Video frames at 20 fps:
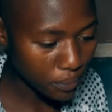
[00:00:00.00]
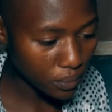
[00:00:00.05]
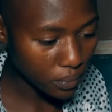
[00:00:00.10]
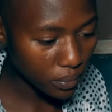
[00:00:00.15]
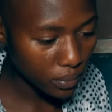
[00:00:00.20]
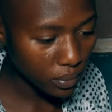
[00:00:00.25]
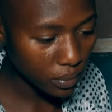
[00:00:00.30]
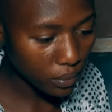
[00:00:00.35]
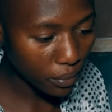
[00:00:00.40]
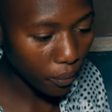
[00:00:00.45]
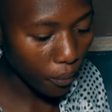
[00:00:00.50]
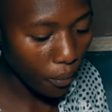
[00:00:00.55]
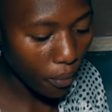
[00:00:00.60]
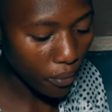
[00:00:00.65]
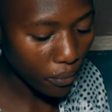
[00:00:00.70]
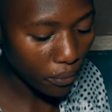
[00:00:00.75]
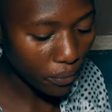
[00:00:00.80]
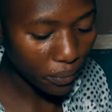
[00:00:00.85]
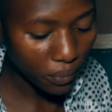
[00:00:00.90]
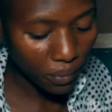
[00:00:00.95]
Like this
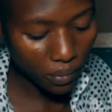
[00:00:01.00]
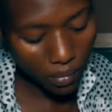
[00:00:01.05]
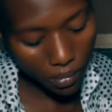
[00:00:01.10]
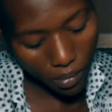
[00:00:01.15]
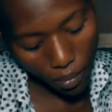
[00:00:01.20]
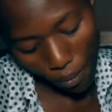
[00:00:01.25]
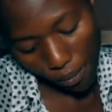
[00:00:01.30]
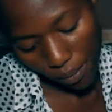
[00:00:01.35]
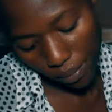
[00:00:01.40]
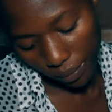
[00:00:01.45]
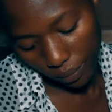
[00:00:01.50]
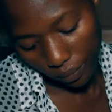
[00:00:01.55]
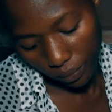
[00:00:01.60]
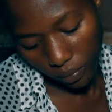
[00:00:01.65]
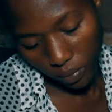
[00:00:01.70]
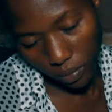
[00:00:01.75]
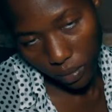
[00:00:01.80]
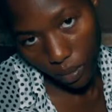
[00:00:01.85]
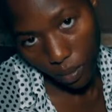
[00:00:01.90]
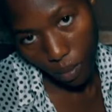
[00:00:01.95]
tonight they're eating
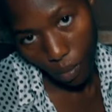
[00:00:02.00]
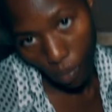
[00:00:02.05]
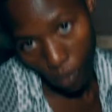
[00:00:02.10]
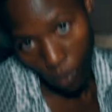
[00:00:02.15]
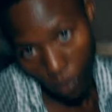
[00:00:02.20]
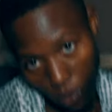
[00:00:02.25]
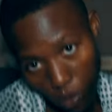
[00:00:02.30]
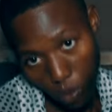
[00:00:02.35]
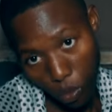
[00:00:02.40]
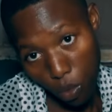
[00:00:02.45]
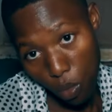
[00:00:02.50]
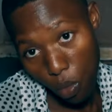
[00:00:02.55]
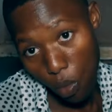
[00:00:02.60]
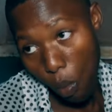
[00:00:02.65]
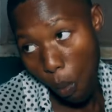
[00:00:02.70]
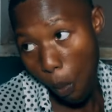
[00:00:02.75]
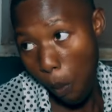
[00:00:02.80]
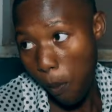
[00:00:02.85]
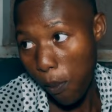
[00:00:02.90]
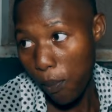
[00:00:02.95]
potato. What did you have with your
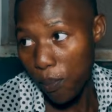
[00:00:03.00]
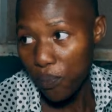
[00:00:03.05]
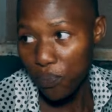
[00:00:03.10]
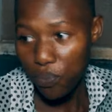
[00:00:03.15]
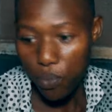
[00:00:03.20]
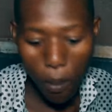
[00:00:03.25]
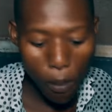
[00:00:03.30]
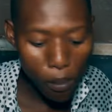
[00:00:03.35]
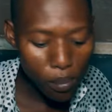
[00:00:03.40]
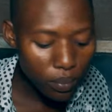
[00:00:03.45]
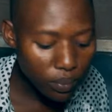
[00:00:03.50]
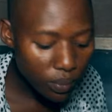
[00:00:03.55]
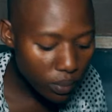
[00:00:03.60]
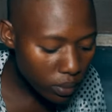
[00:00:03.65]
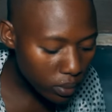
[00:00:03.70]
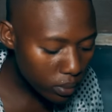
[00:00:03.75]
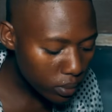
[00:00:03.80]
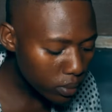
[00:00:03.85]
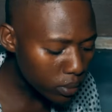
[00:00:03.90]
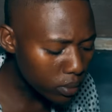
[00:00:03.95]
potato?
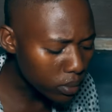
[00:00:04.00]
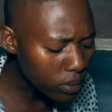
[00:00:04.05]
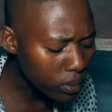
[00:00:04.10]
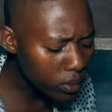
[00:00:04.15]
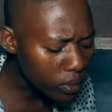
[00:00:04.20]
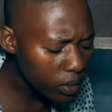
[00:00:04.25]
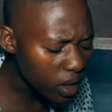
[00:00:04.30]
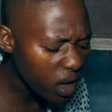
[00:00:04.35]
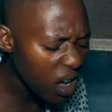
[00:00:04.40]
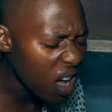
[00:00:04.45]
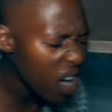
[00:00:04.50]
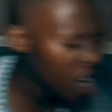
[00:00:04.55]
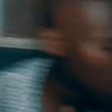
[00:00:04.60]
Beans. Beans.